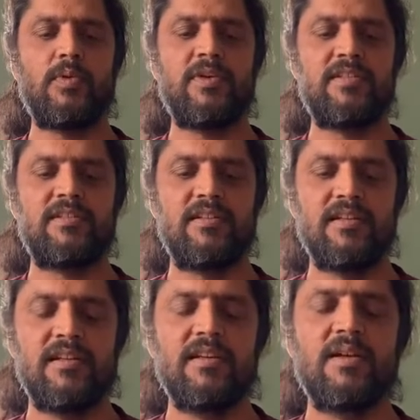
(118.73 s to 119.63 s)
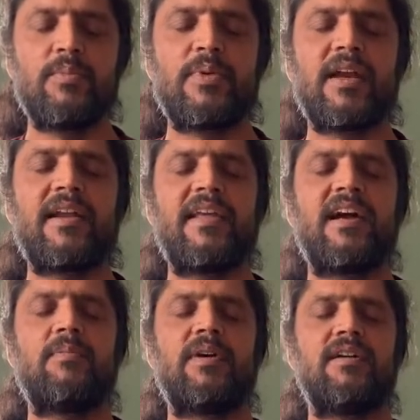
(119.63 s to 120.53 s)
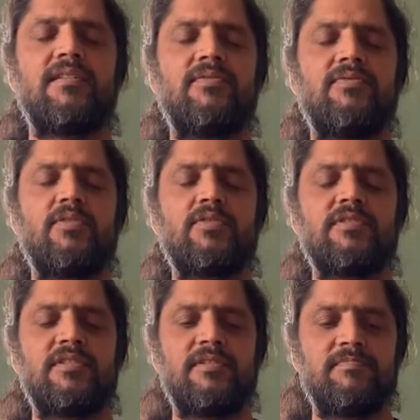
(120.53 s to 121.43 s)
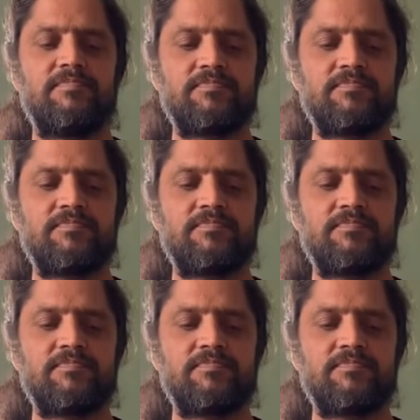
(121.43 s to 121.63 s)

poise pranayama, the fourth